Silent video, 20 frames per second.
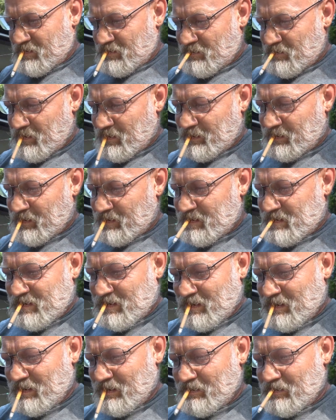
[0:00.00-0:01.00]
still got the
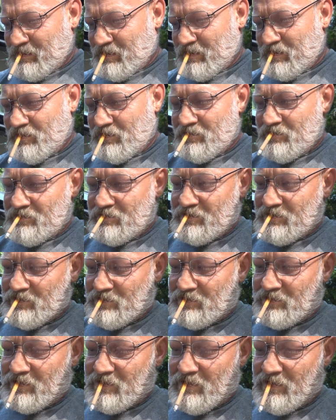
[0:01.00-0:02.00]
sticky thing,
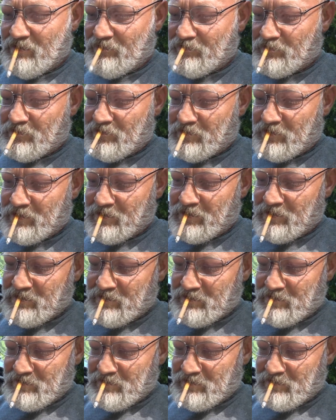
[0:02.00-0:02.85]
the cover on it.